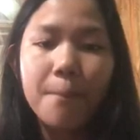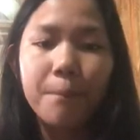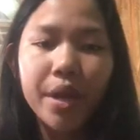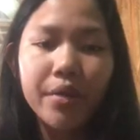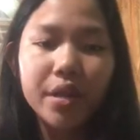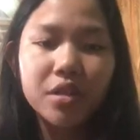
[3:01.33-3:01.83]

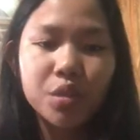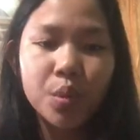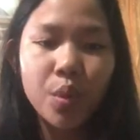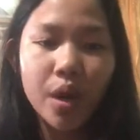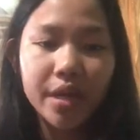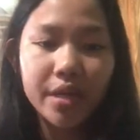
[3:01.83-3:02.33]
Parents
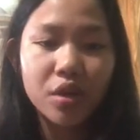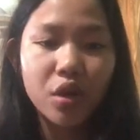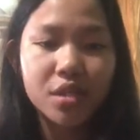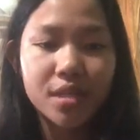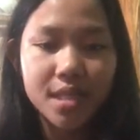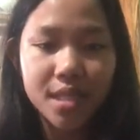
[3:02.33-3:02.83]
who are
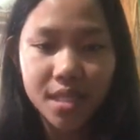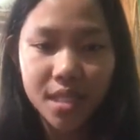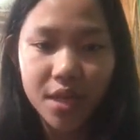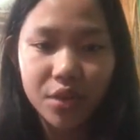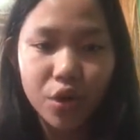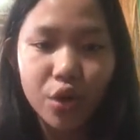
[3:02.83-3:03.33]

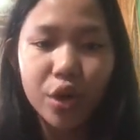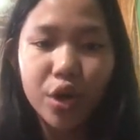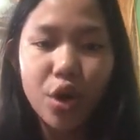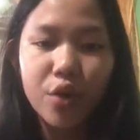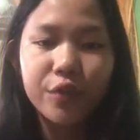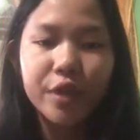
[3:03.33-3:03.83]
inconsistent or
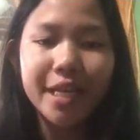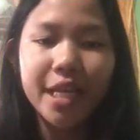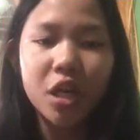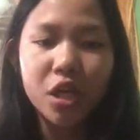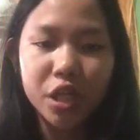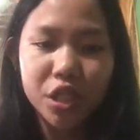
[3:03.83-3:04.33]
overly
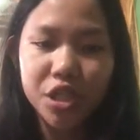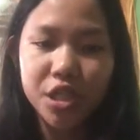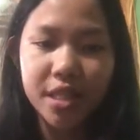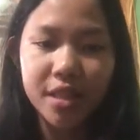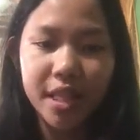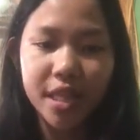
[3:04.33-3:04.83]
harsh
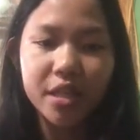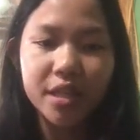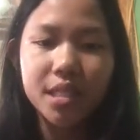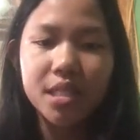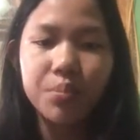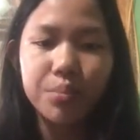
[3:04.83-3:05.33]
in their
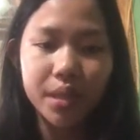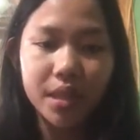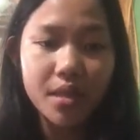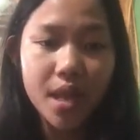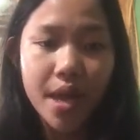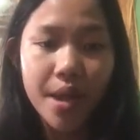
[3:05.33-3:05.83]

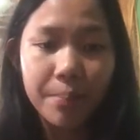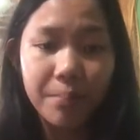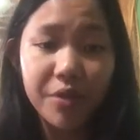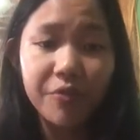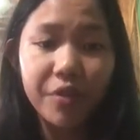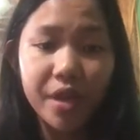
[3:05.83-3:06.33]
discipline
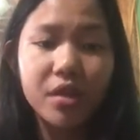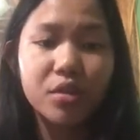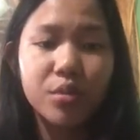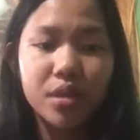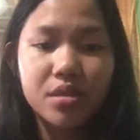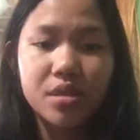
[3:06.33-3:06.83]
may fail
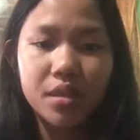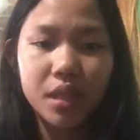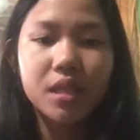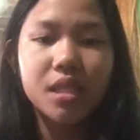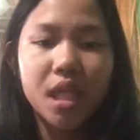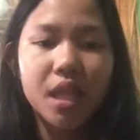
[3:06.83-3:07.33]
to
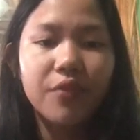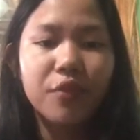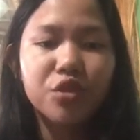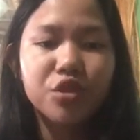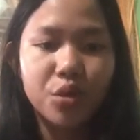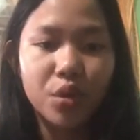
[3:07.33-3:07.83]
instill
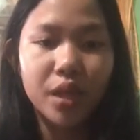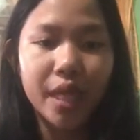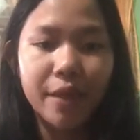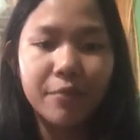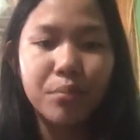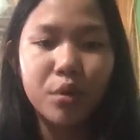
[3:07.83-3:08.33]
self-control
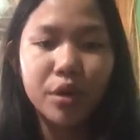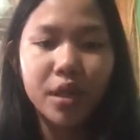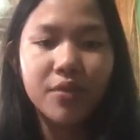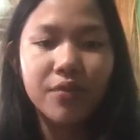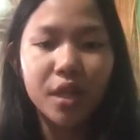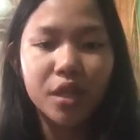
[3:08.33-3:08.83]
and
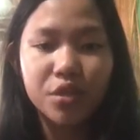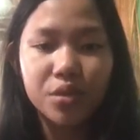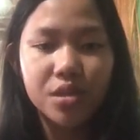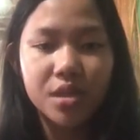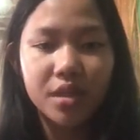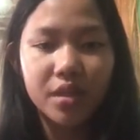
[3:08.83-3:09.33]
moral
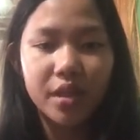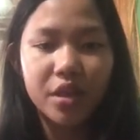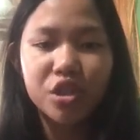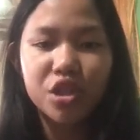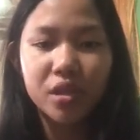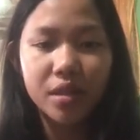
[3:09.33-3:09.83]
values in their
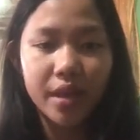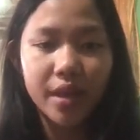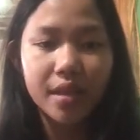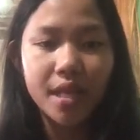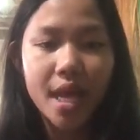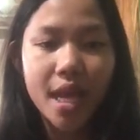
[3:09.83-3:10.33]

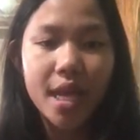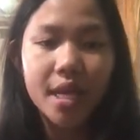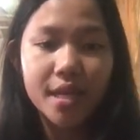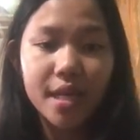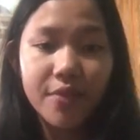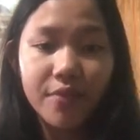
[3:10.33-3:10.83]
children,
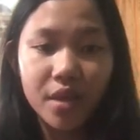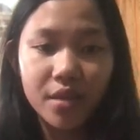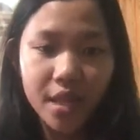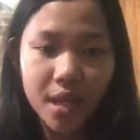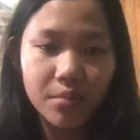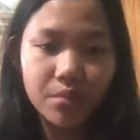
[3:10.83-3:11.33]
leaving
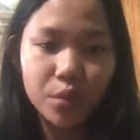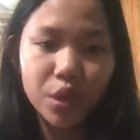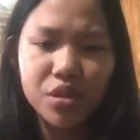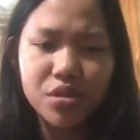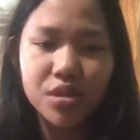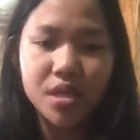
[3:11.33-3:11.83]
them more
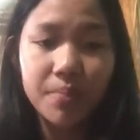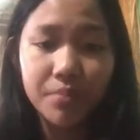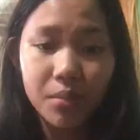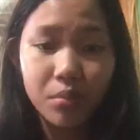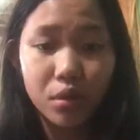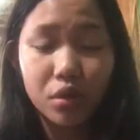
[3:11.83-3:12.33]

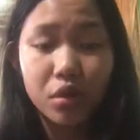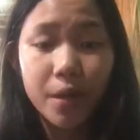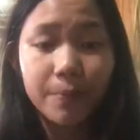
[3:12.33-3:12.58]
susceptible